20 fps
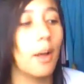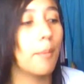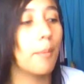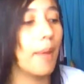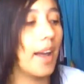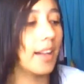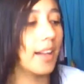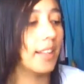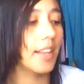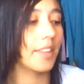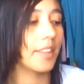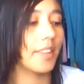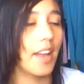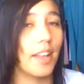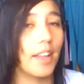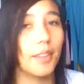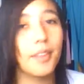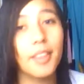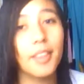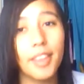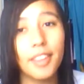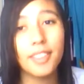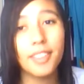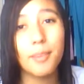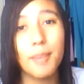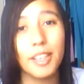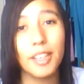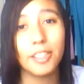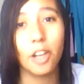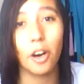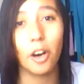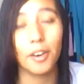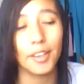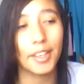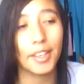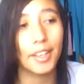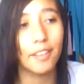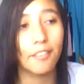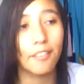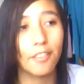a bag like that. You can get them at
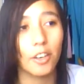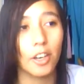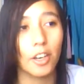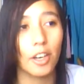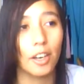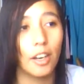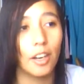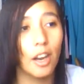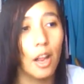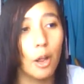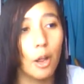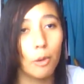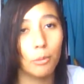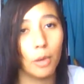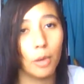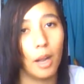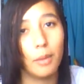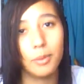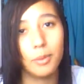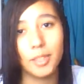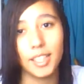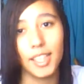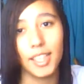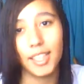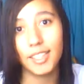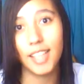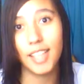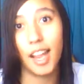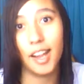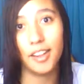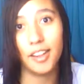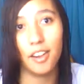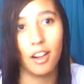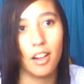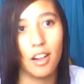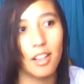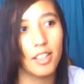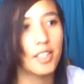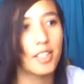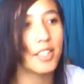Target for probably like
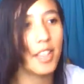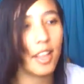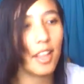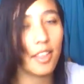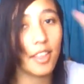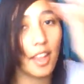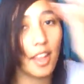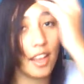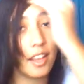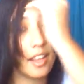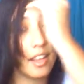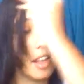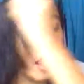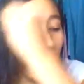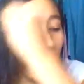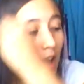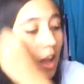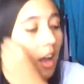$10, I think.